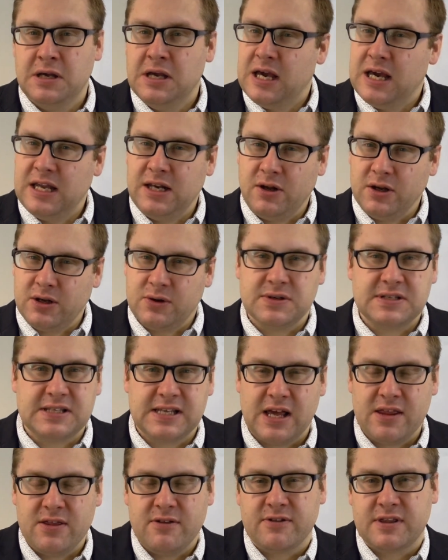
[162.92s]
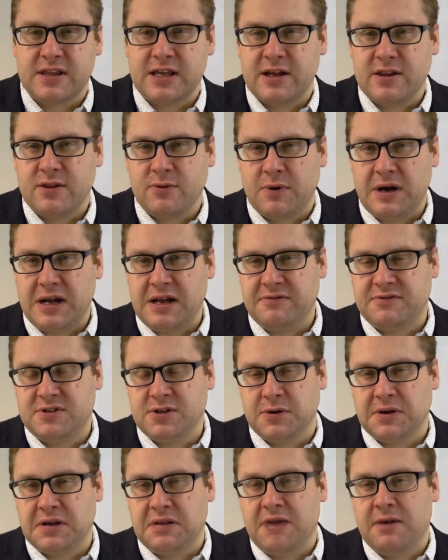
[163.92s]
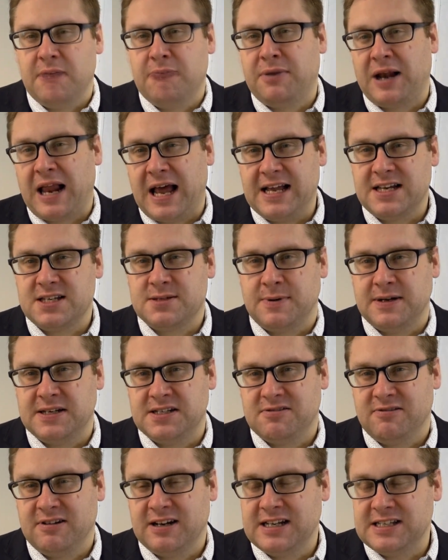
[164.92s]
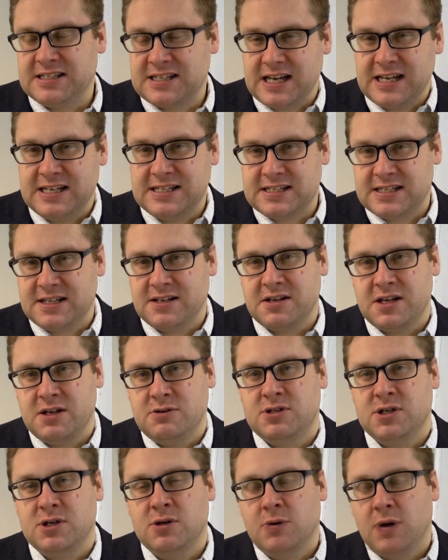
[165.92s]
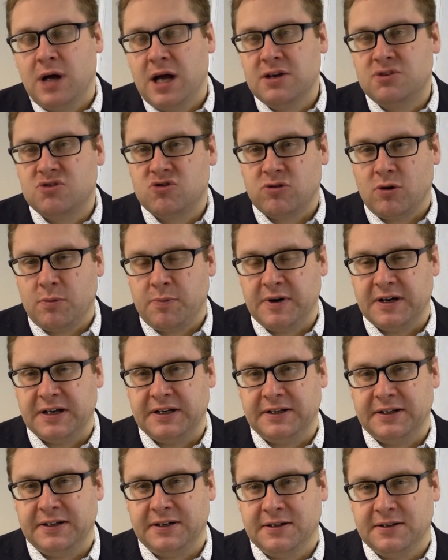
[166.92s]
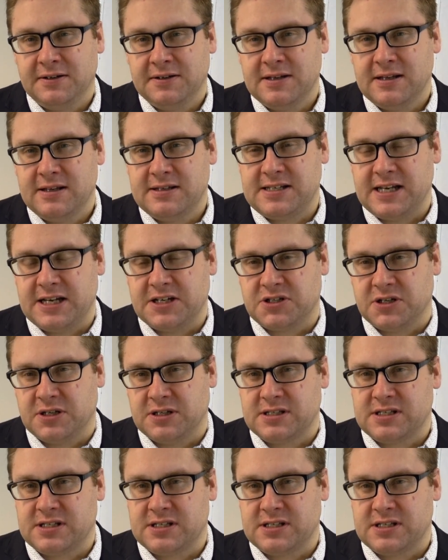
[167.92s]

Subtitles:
And likewise, the other way of doing unplanned mentoring is that you do a drop-in session.